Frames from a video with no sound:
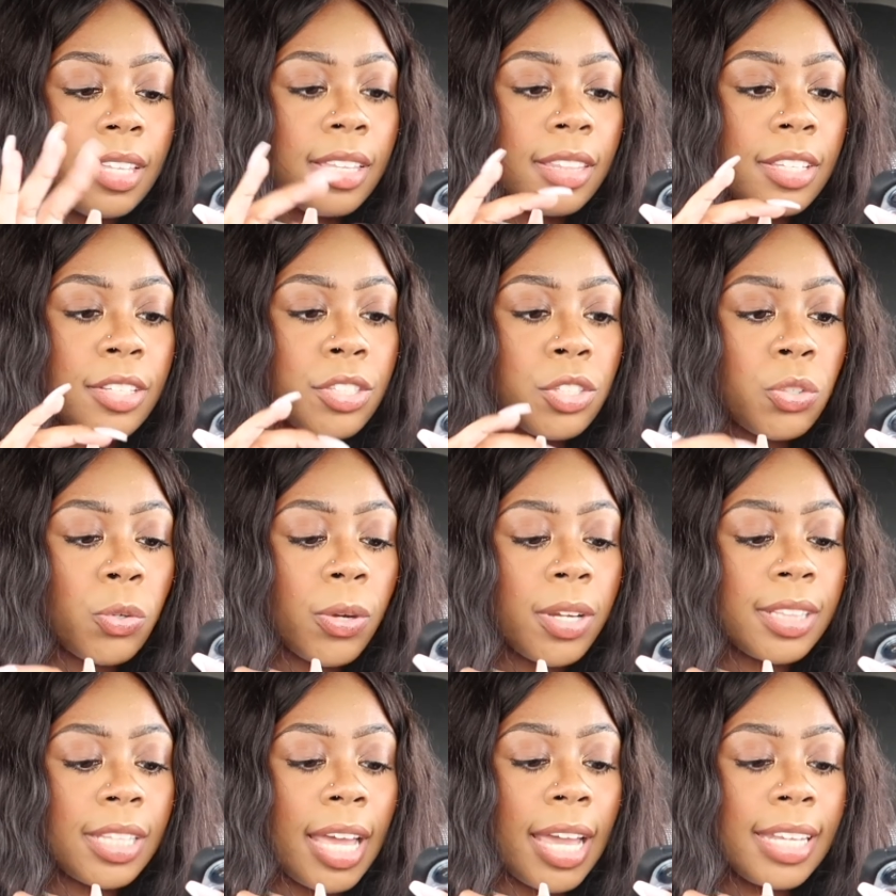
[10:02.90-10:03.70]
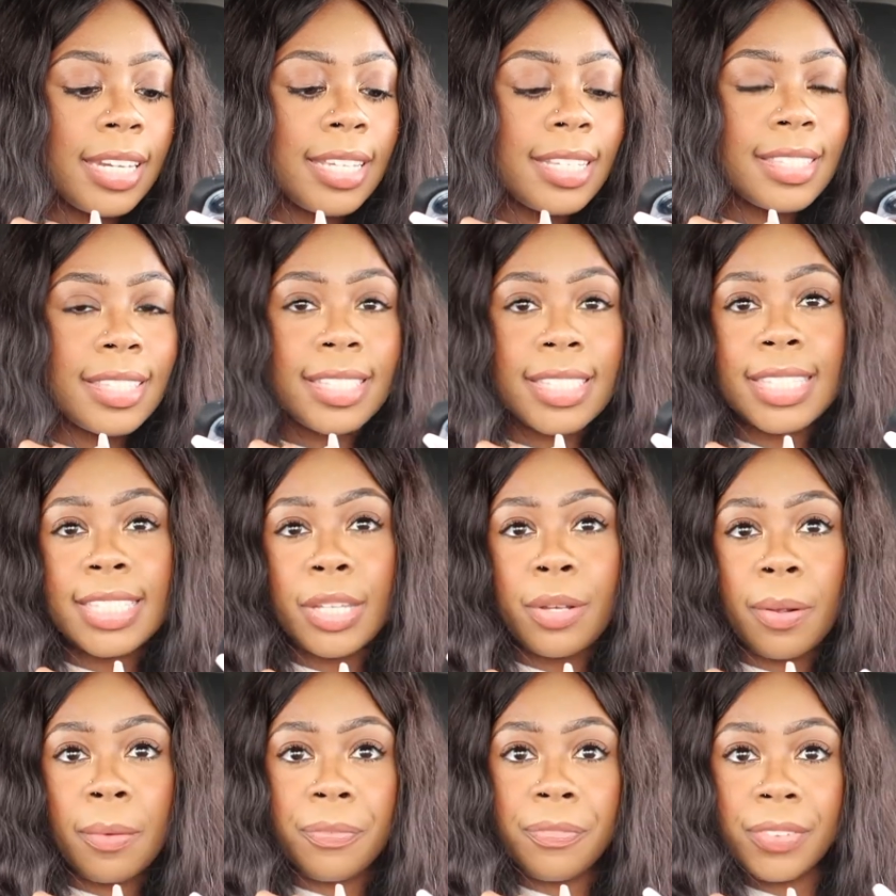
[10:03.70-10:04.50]
The storyline is a
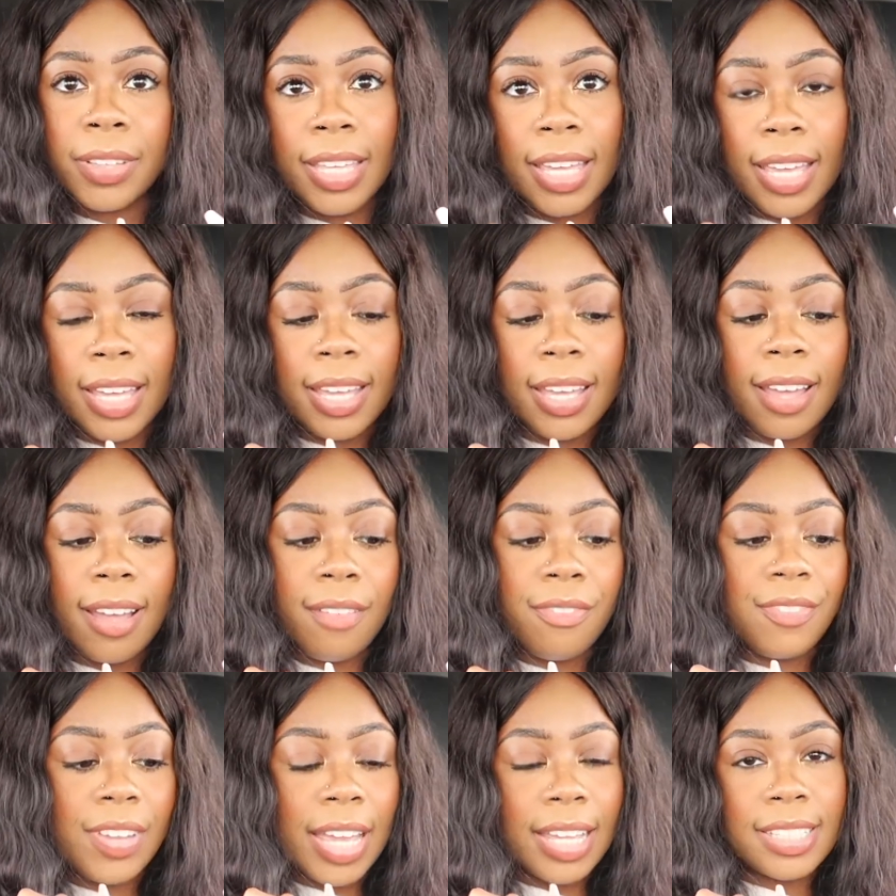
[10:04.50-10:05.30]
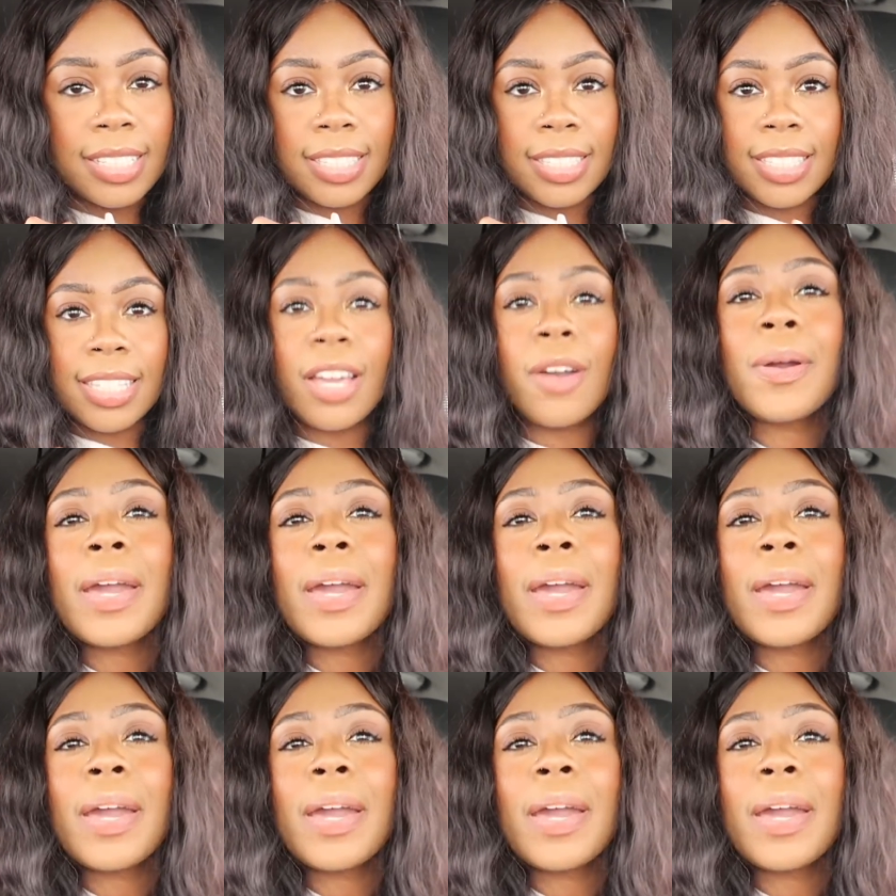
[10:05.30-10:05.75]
secret fling, a fantasy.